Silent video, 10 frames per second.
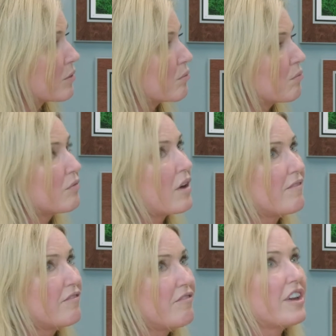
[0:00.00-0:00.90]
a
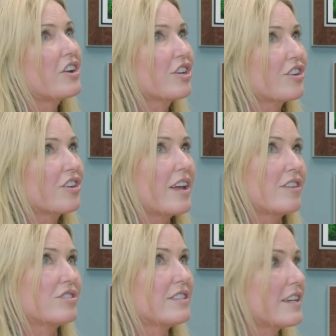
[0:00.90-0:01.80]
very good
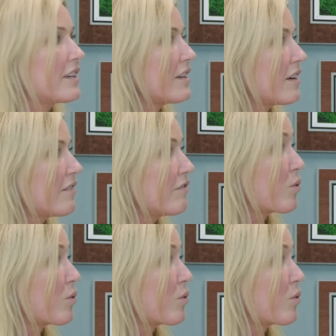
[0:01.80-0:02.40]
understanding of the